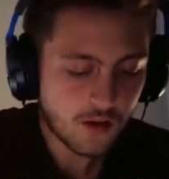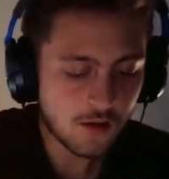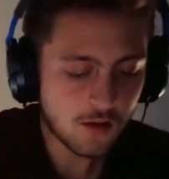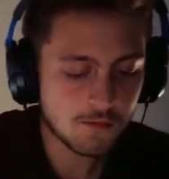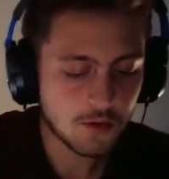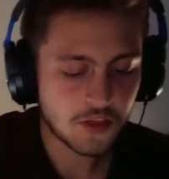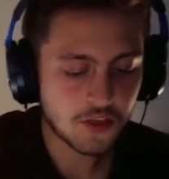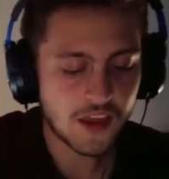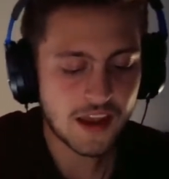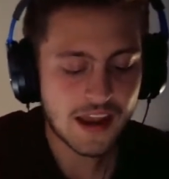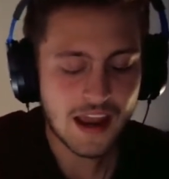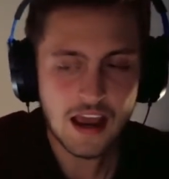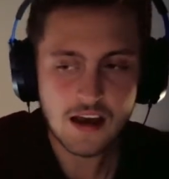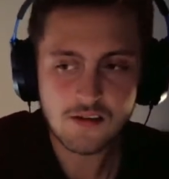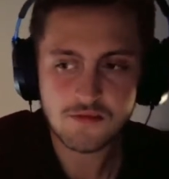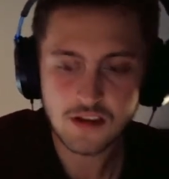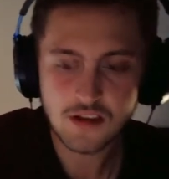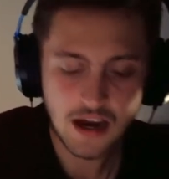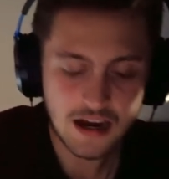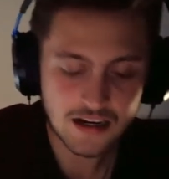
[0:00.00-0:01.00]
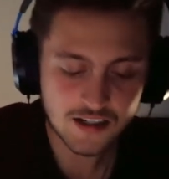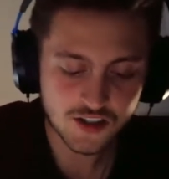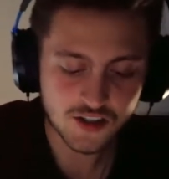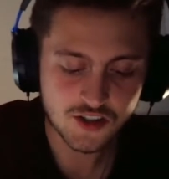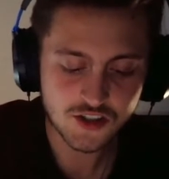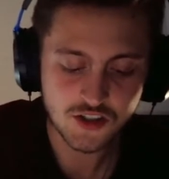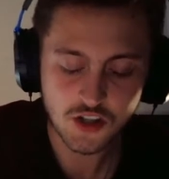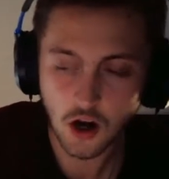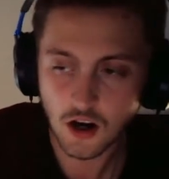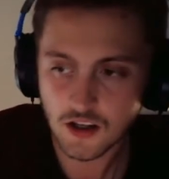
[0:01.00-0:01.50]
but they have
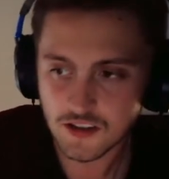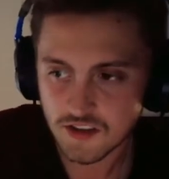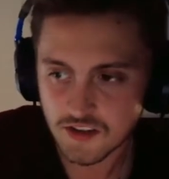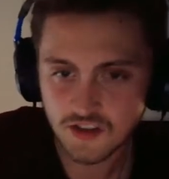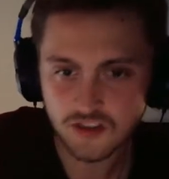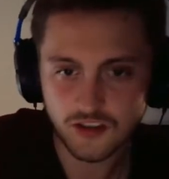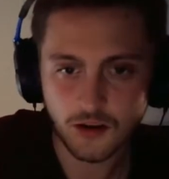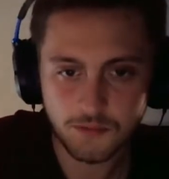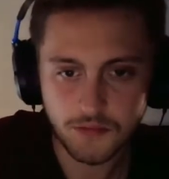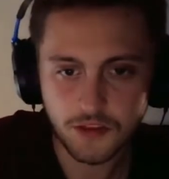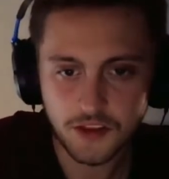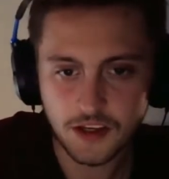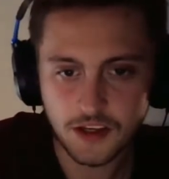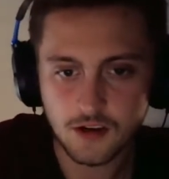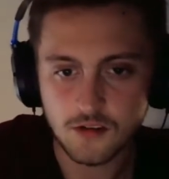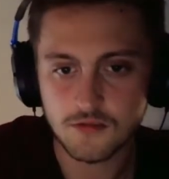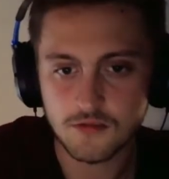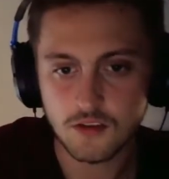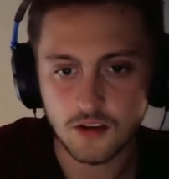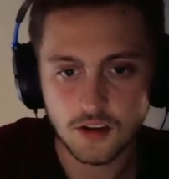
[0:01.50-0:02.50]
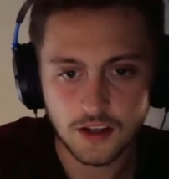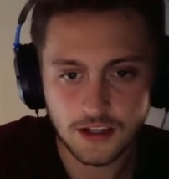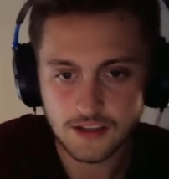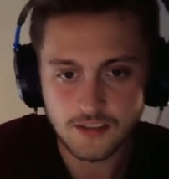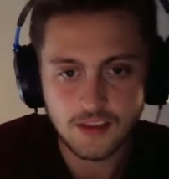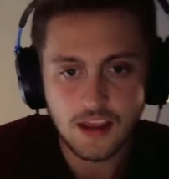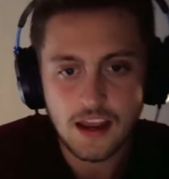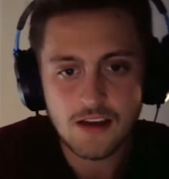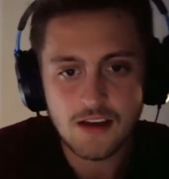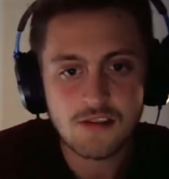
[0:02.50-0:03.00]
not done something of
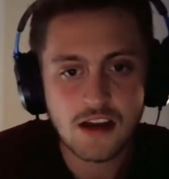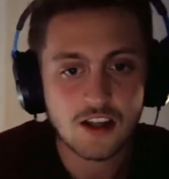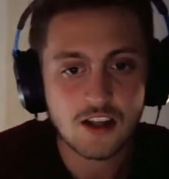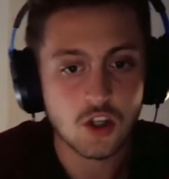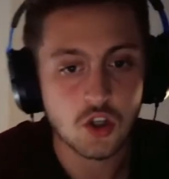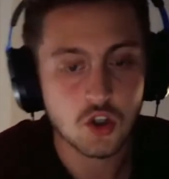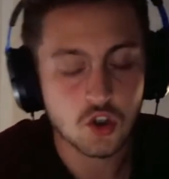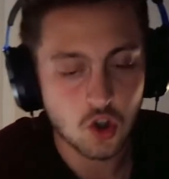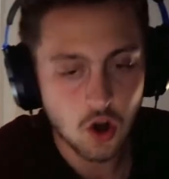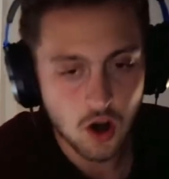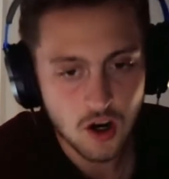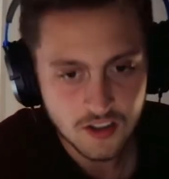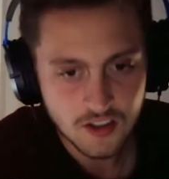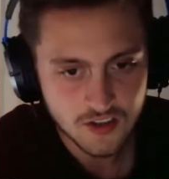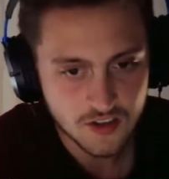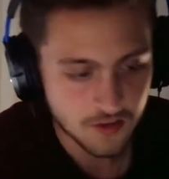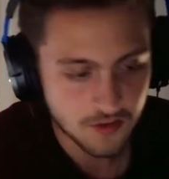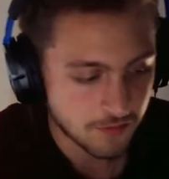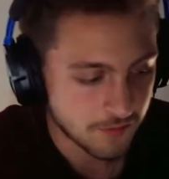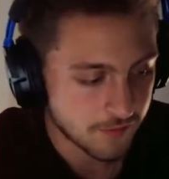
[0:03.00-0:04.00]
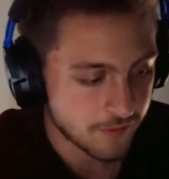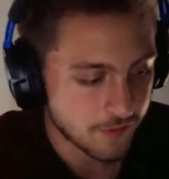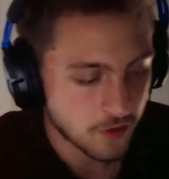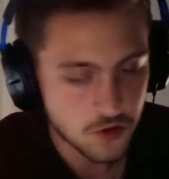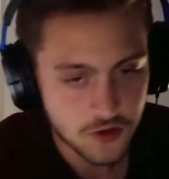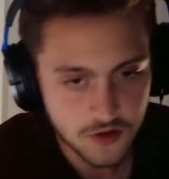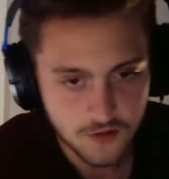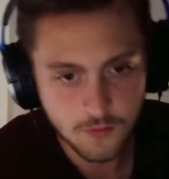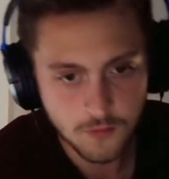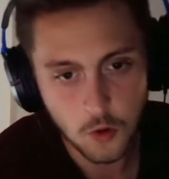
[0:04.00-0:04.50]
like, they have not lost the
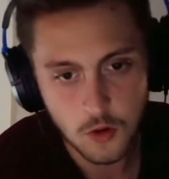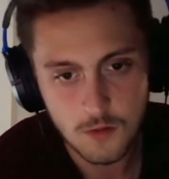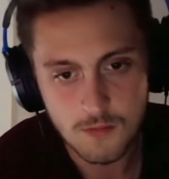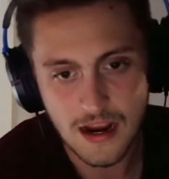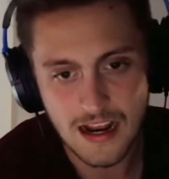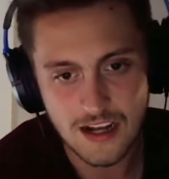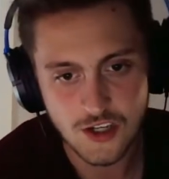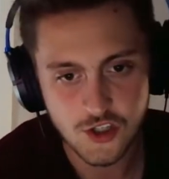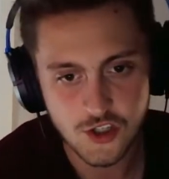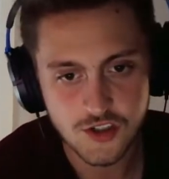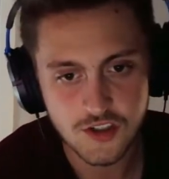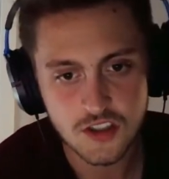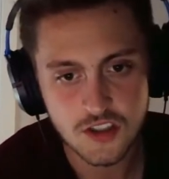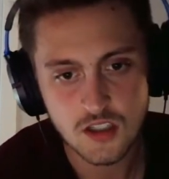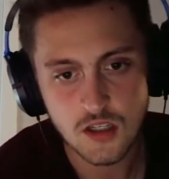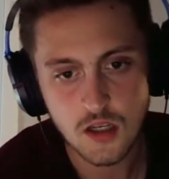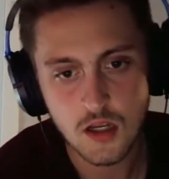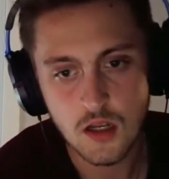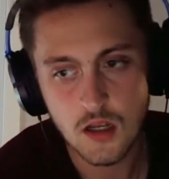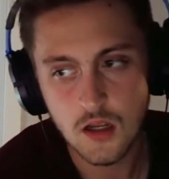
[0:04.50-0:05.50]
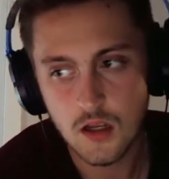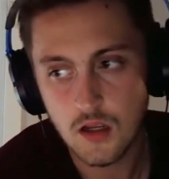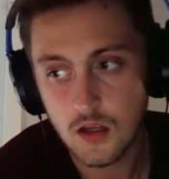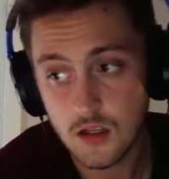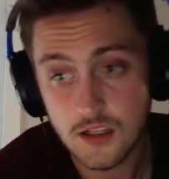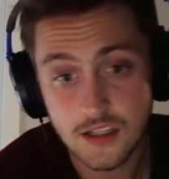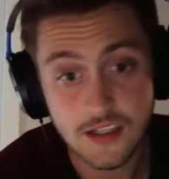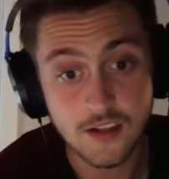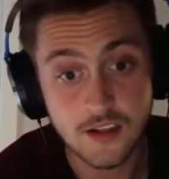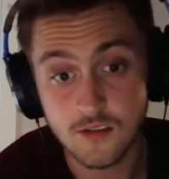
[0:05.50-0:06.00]
first four matches
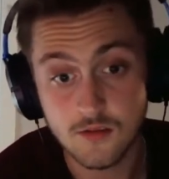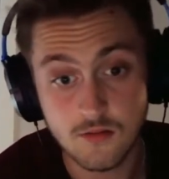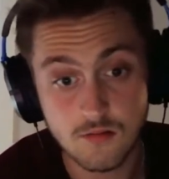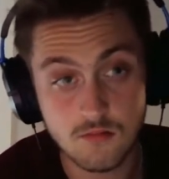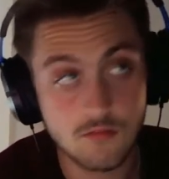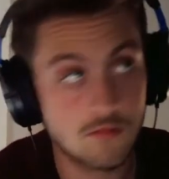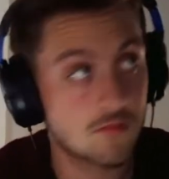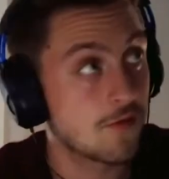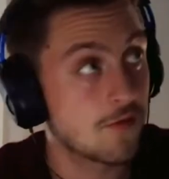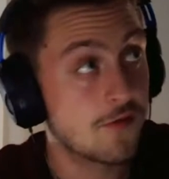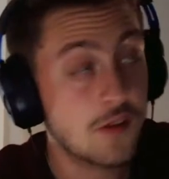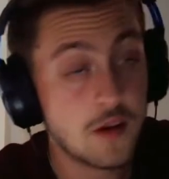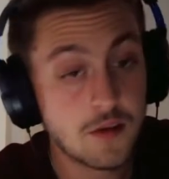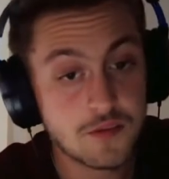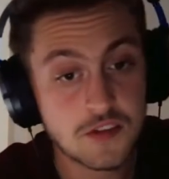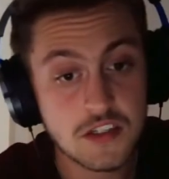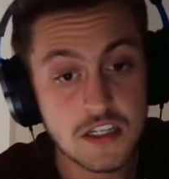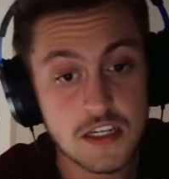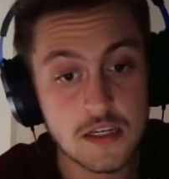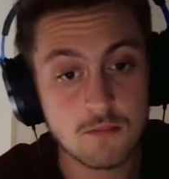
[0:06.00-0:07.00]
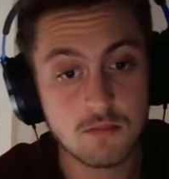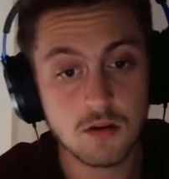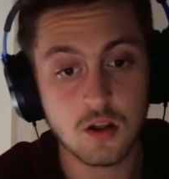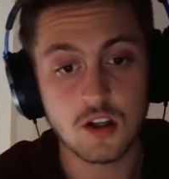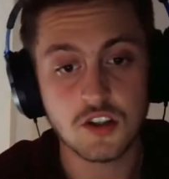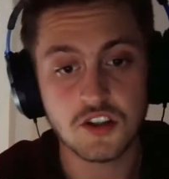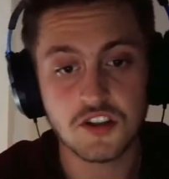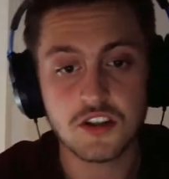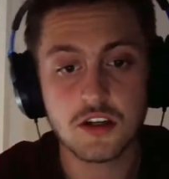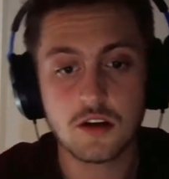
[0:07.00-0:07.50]
in 15
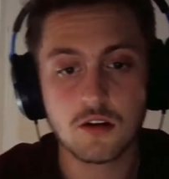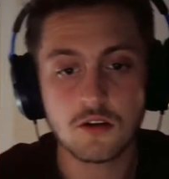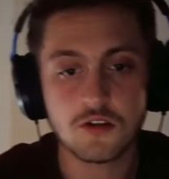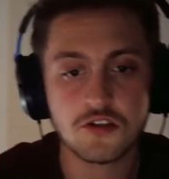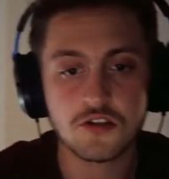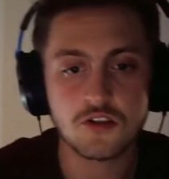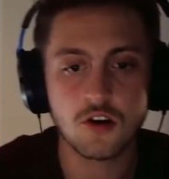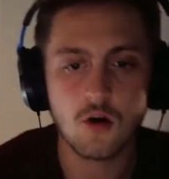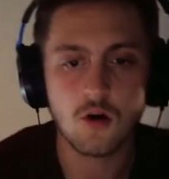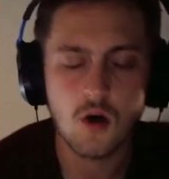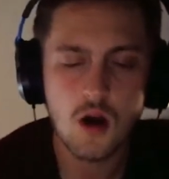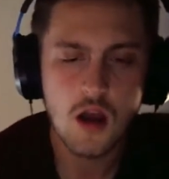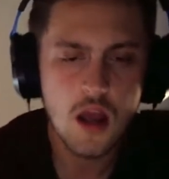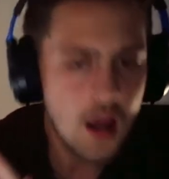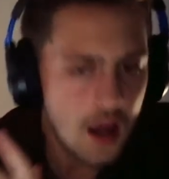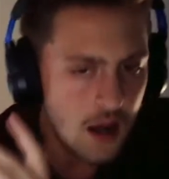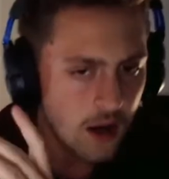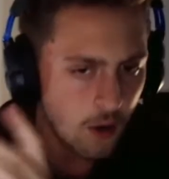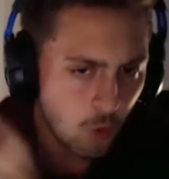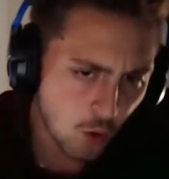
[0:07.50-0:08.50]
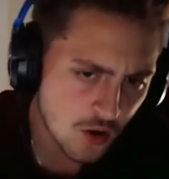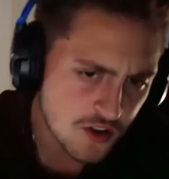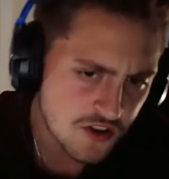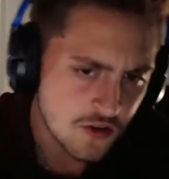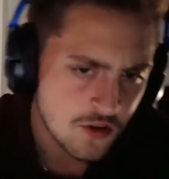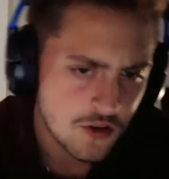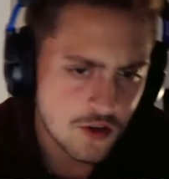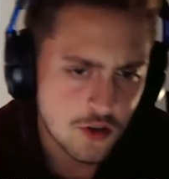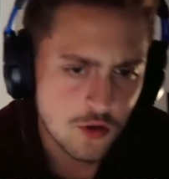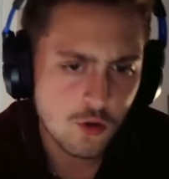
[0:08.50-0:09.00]
plus years. So it
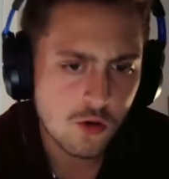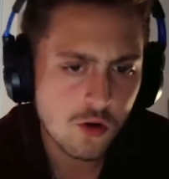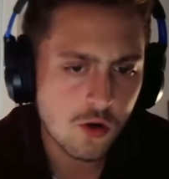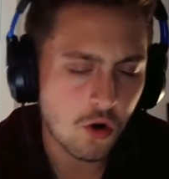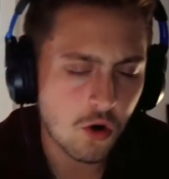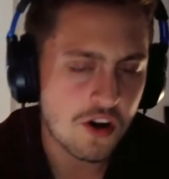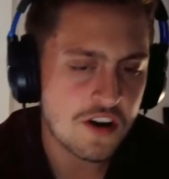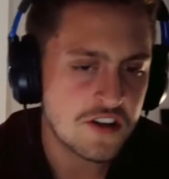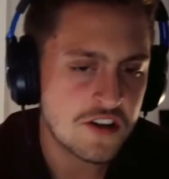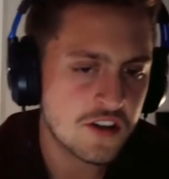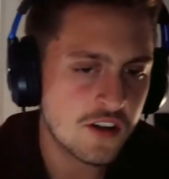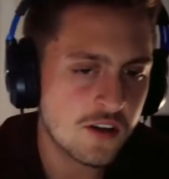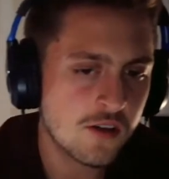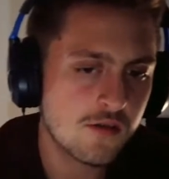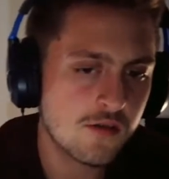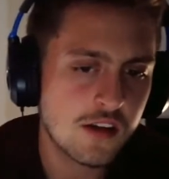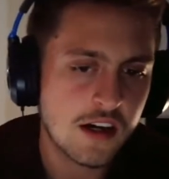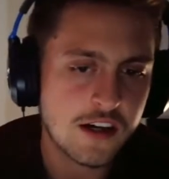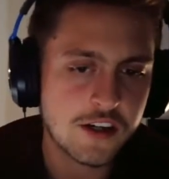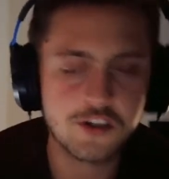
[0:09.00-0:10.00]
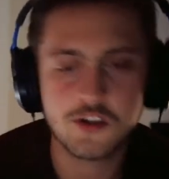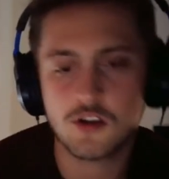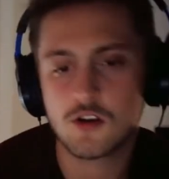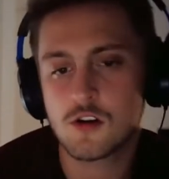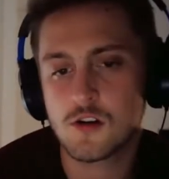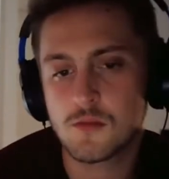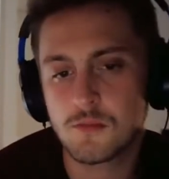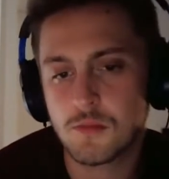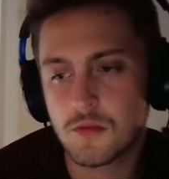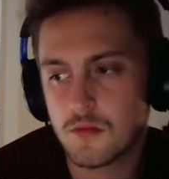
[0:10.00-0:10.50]
wasn't too crazy that
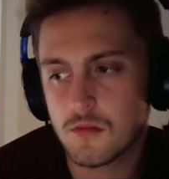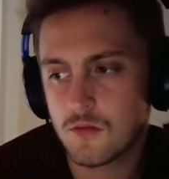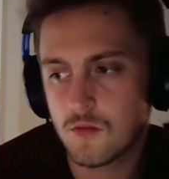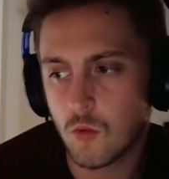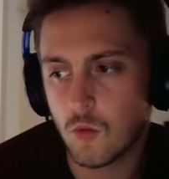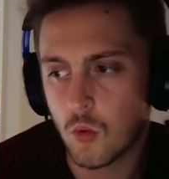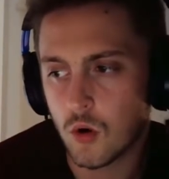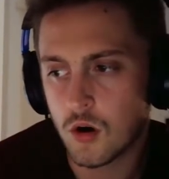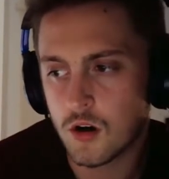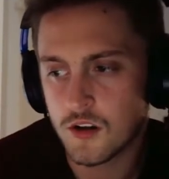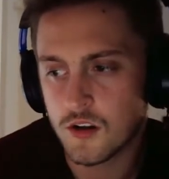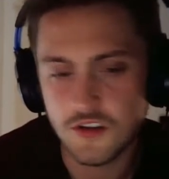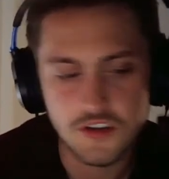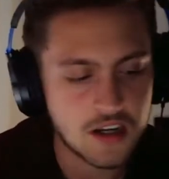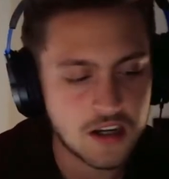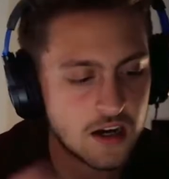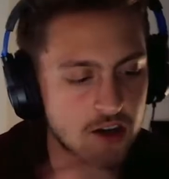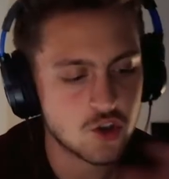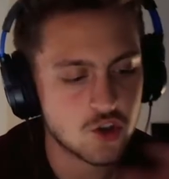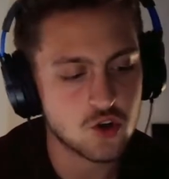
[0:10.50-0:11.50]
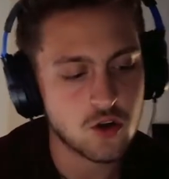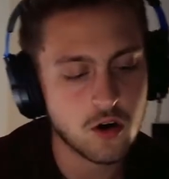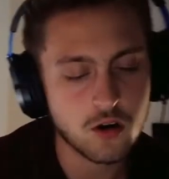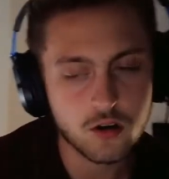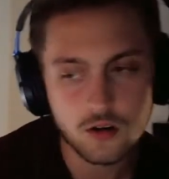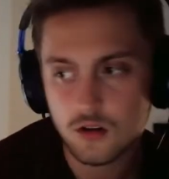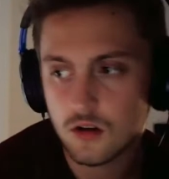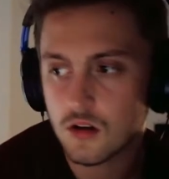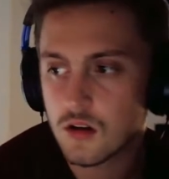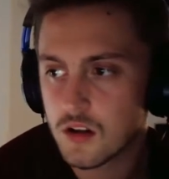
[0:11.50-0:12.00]
Europe was kind of
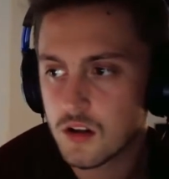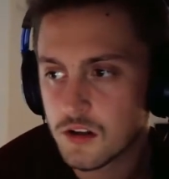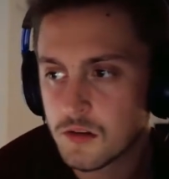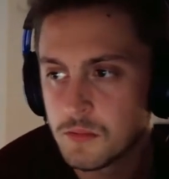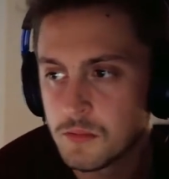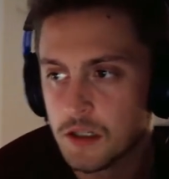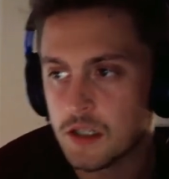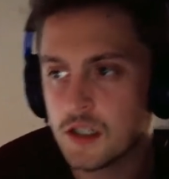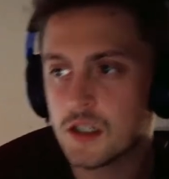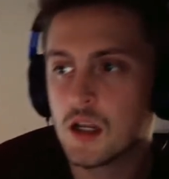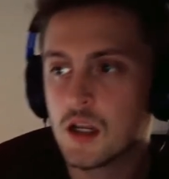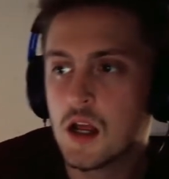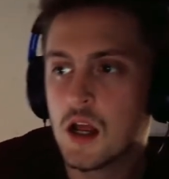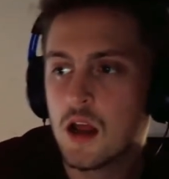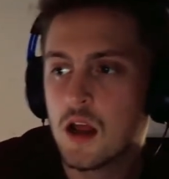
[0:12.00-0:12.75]
struggling a little bit.